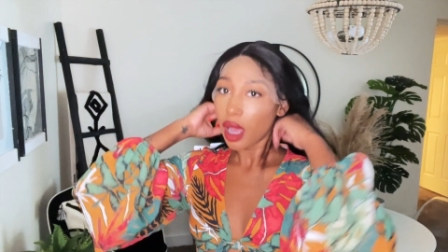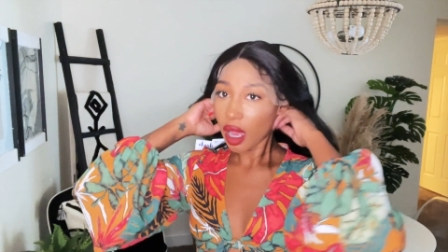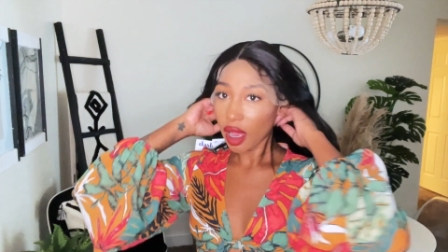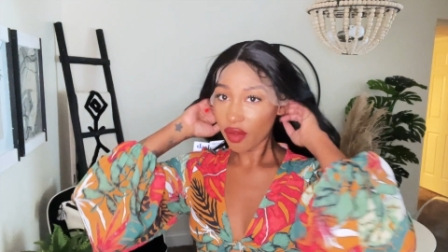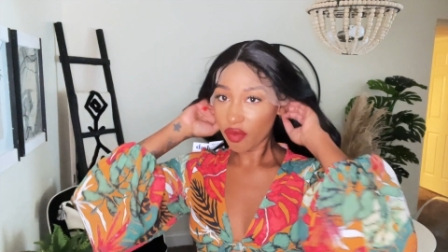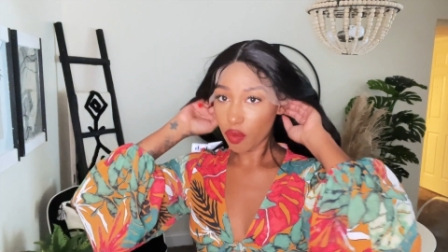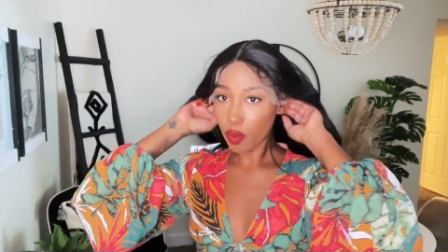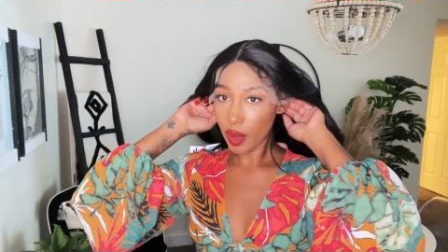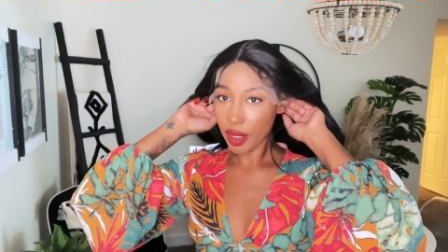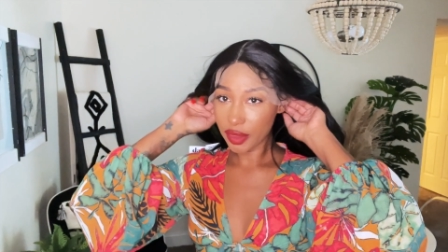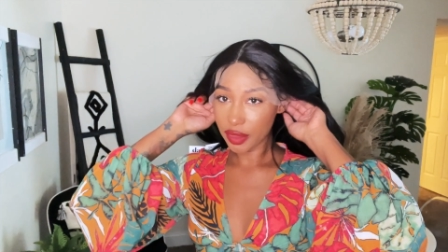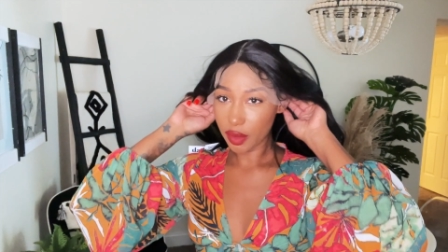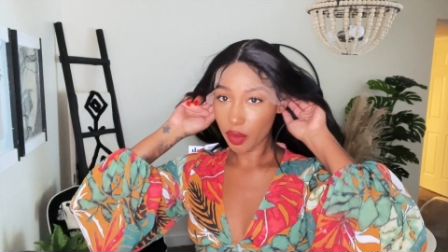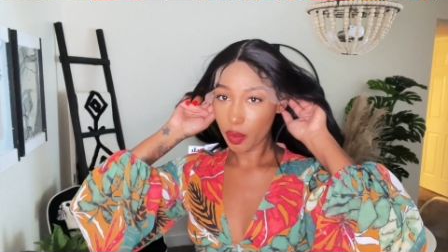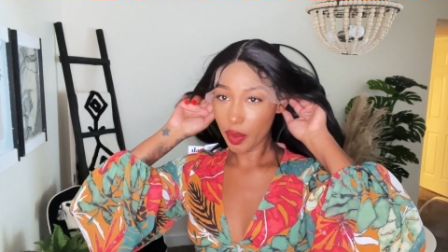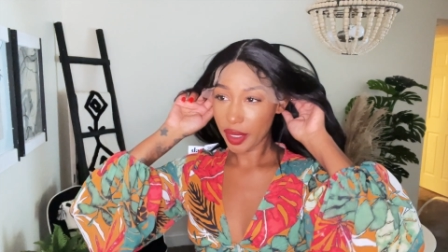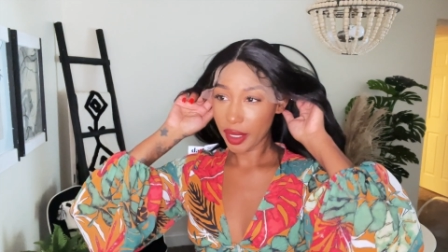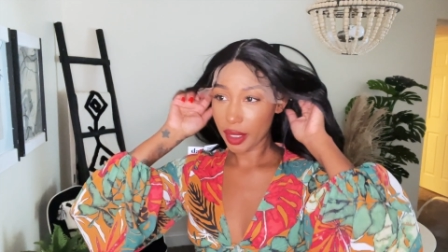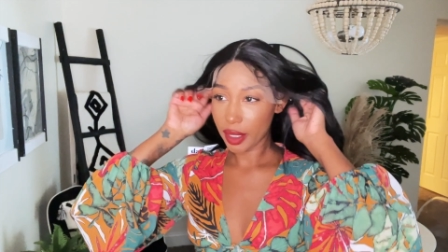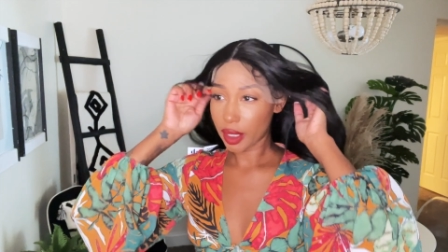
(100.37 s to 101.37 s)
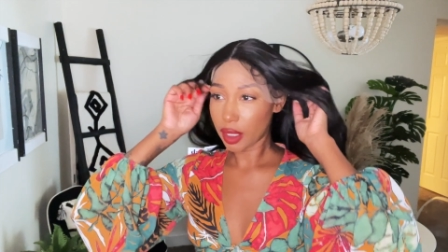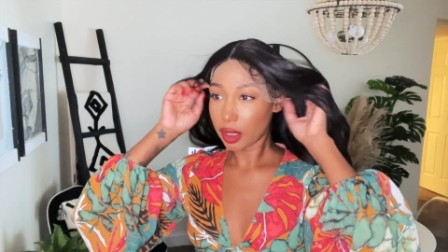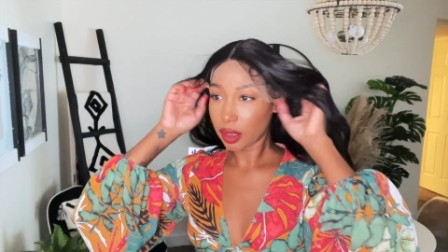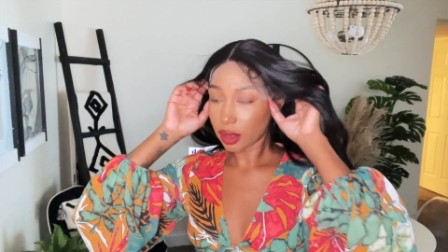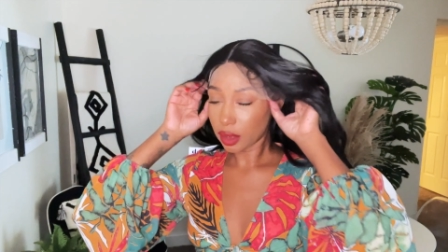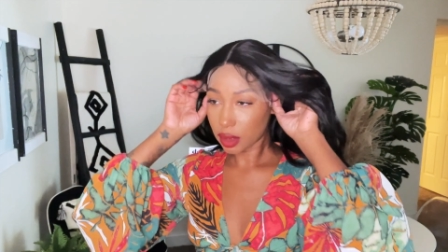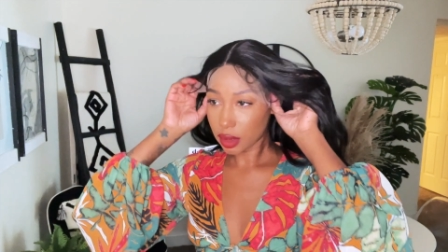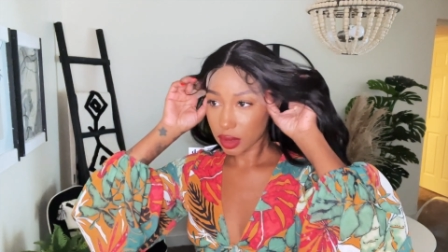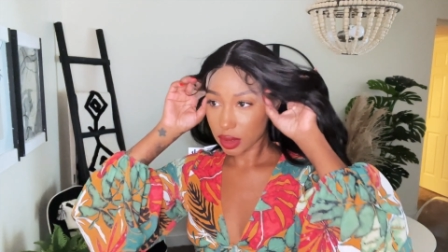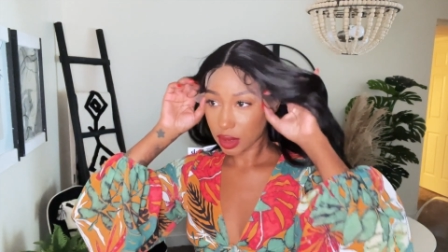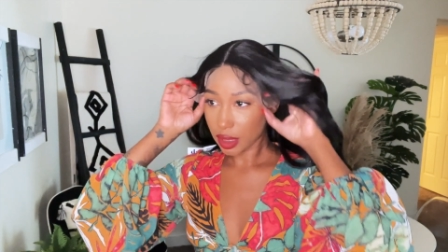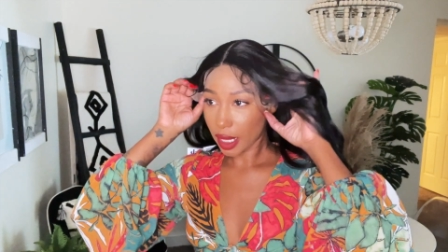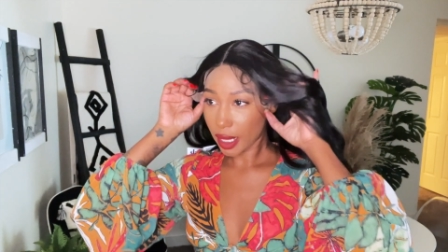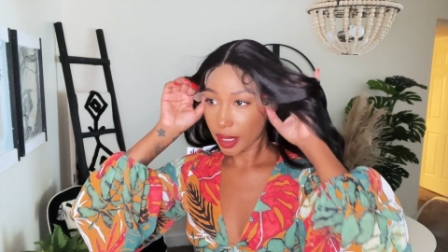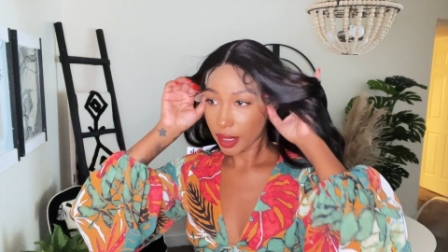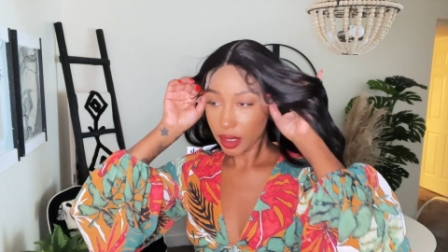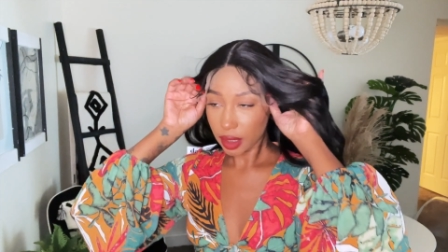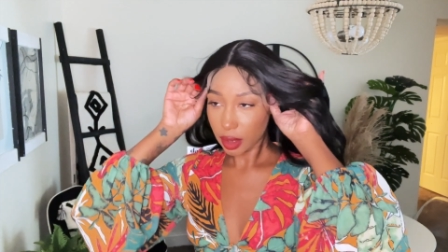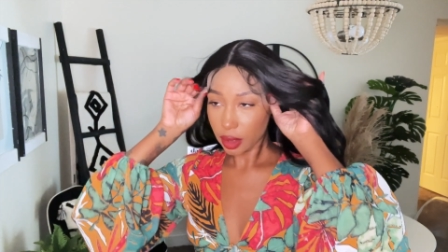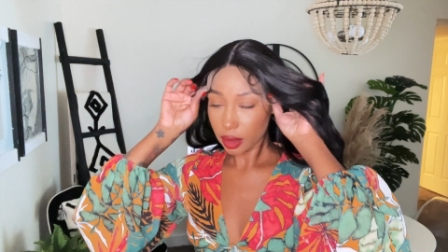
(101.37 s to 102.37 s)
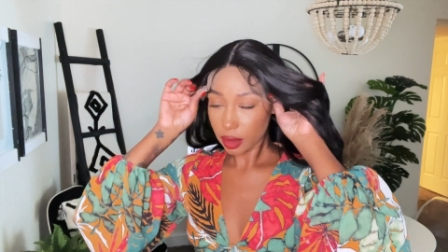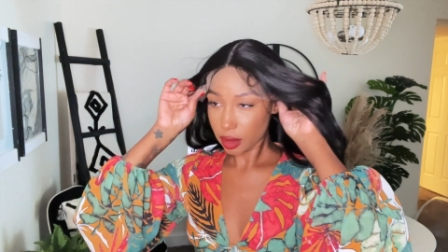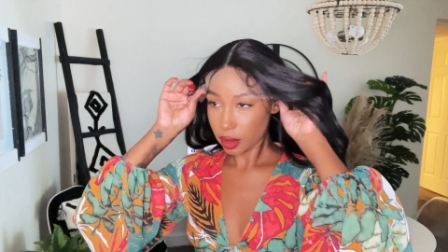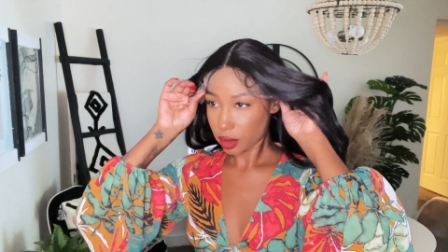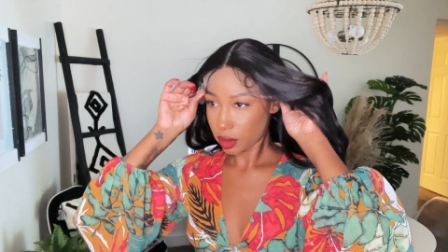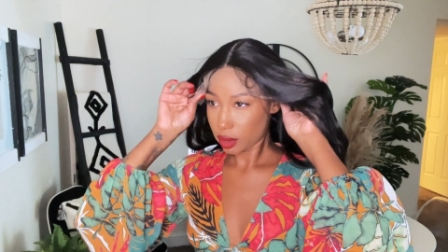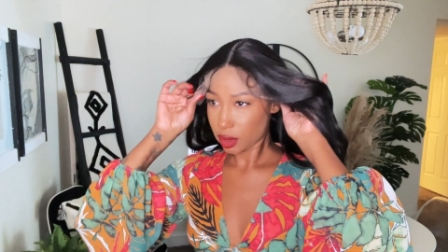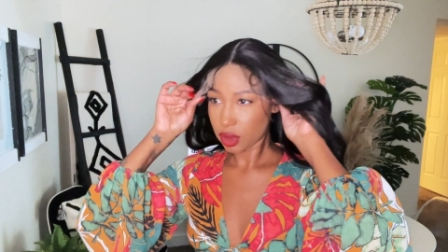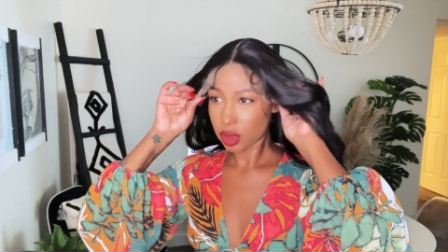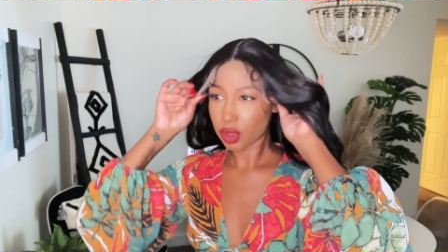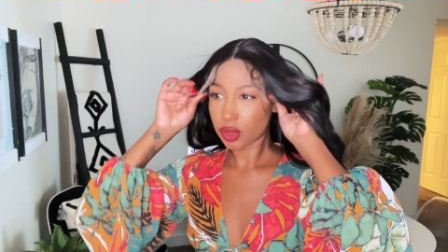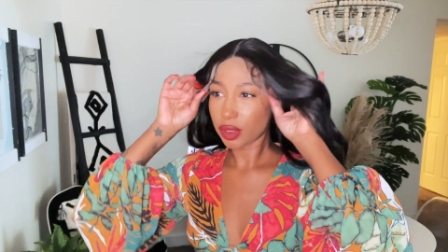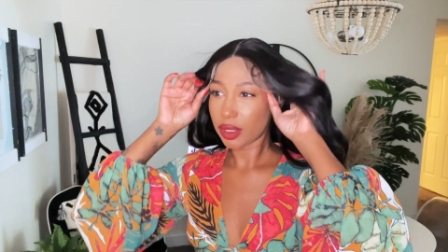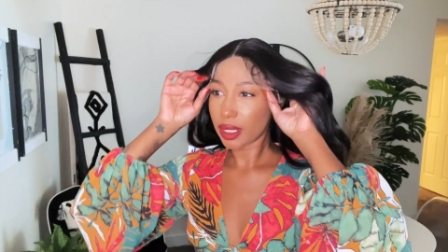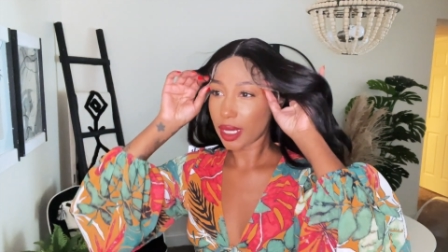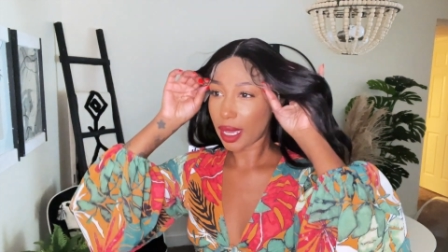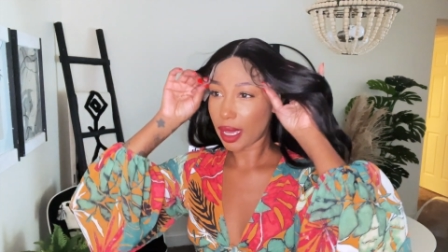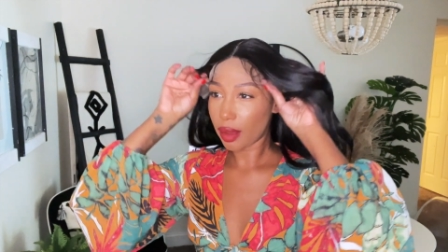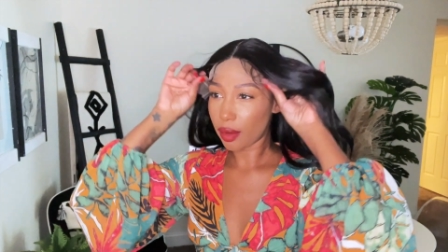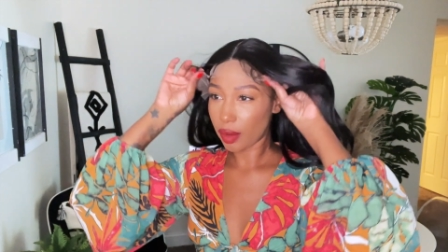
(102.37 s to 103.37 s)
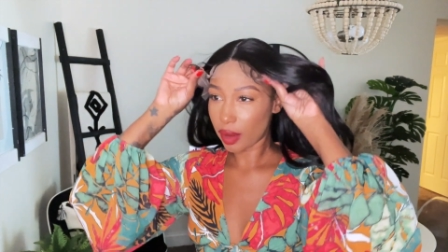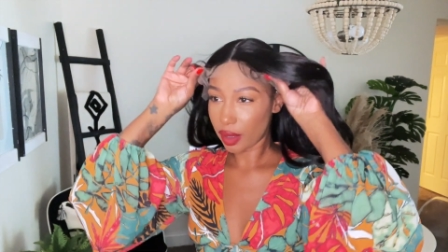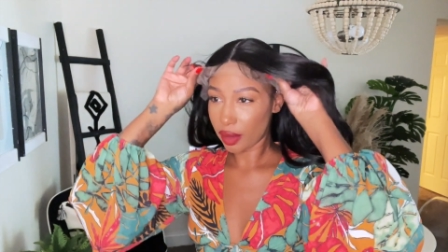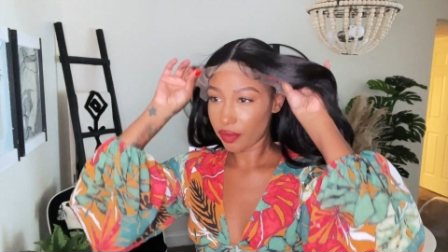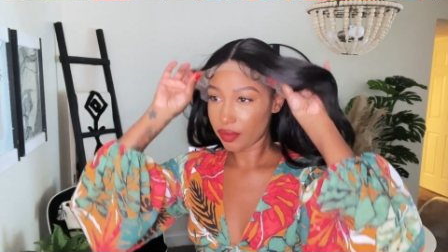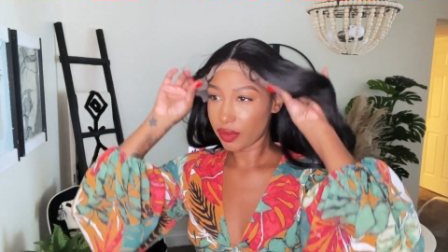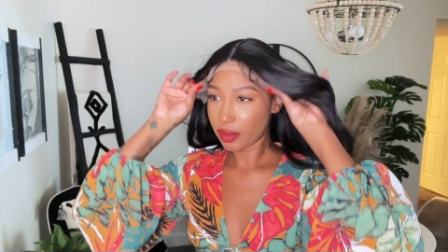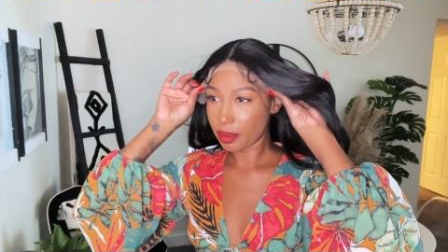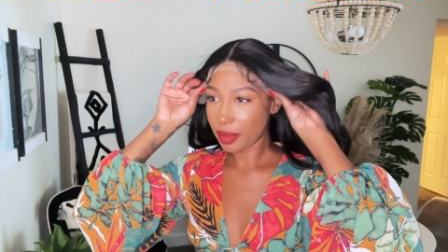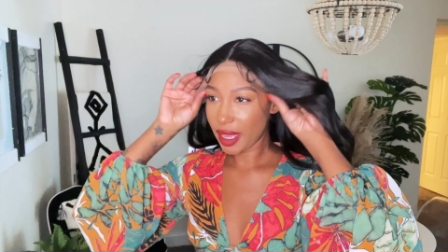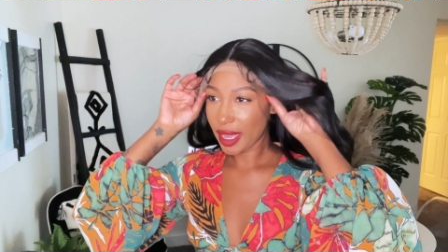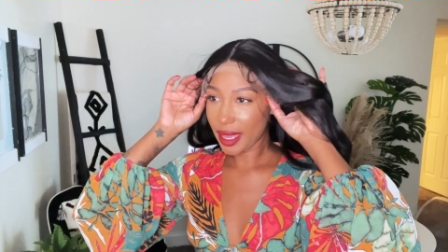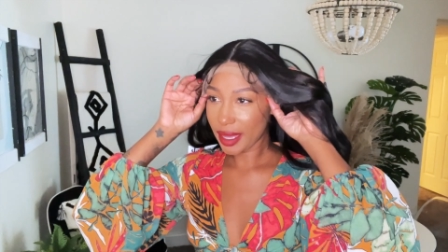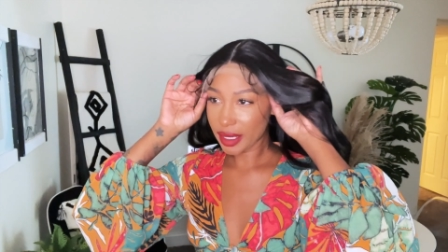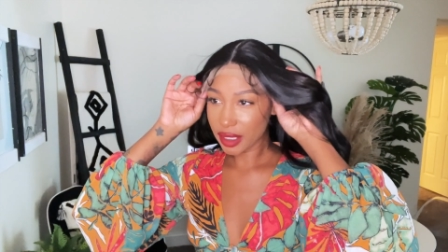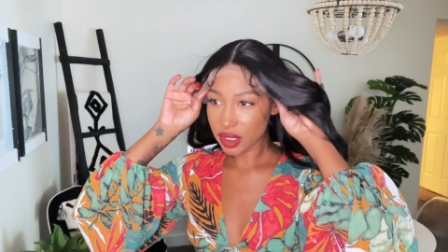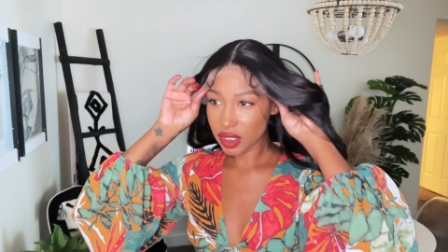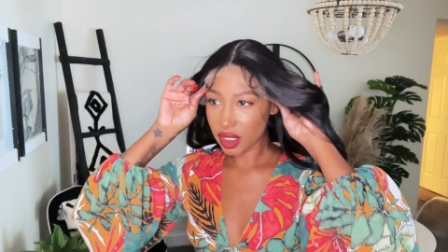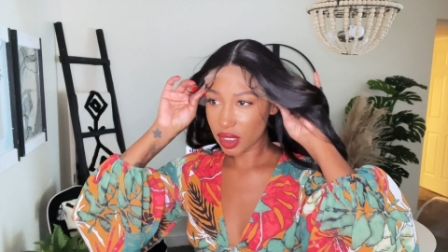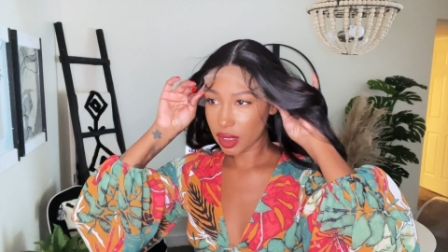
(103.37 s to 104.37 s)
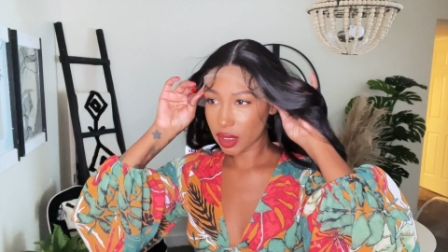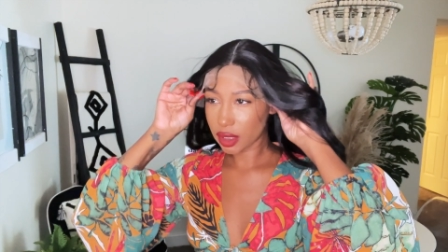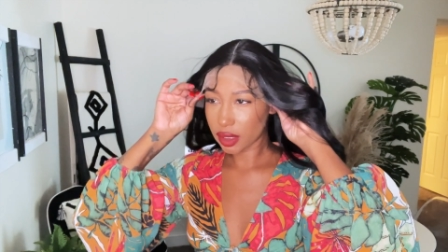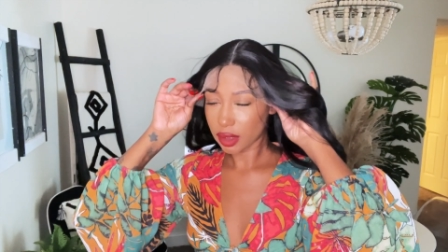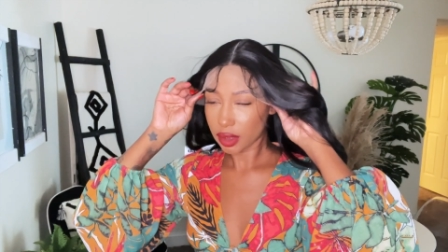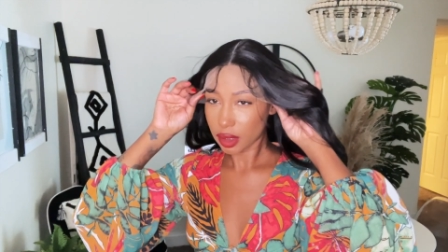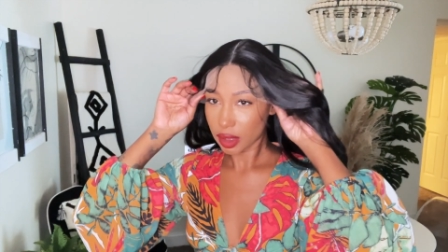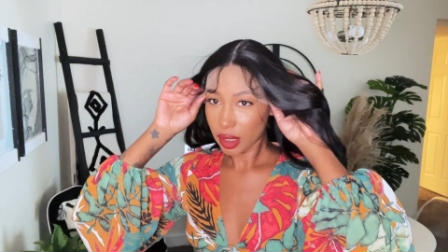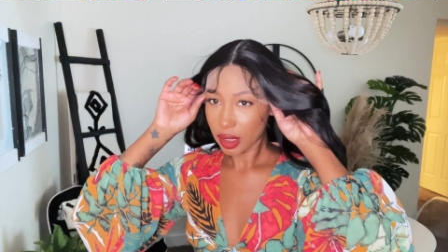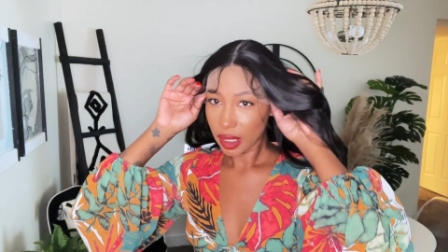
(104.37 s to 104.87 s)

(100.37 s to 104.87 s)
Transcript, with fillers: of what the wig looks like straight out of the packaging